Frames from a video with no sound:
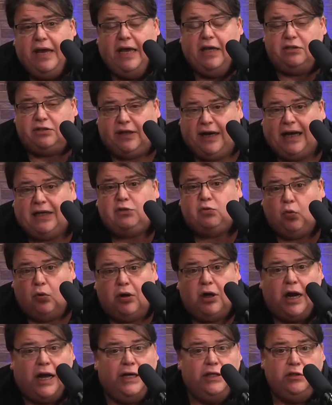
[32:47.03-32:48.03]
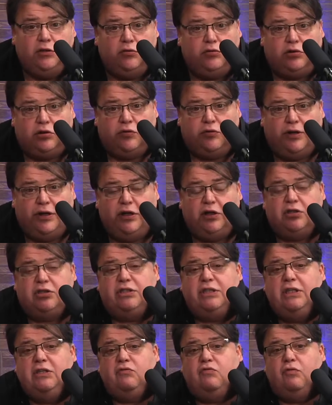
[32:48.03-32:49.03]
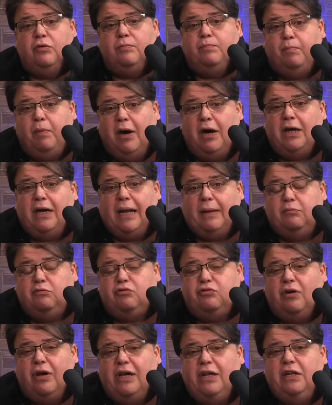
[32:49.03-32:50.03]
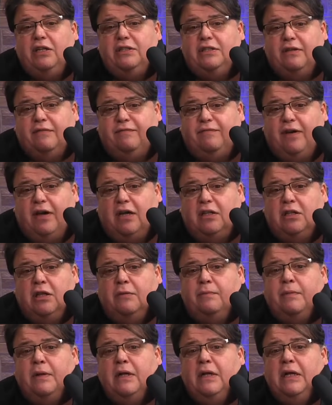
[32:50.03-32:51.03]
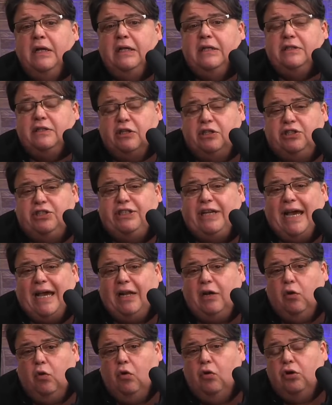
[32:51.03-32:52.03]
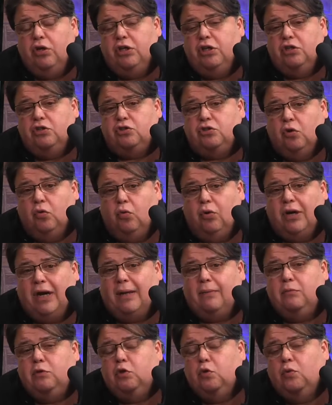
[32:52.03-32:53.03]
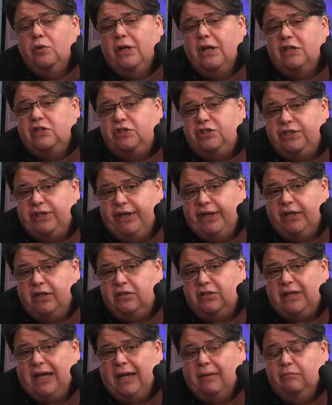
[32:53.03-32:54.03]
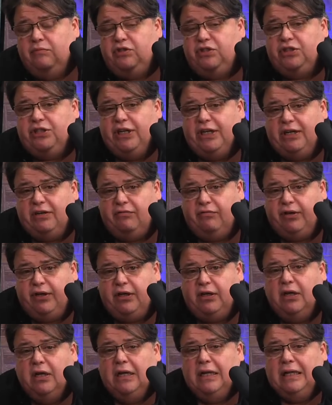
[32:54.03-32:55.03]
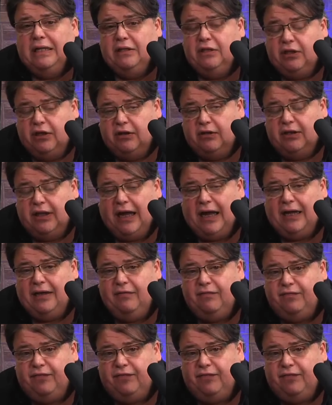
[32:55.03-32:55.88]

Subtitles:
So that's what I do. So there ain't a secret. But I'm trying to develop the chat audience. So what I'm doing as shares, I'm sharing the live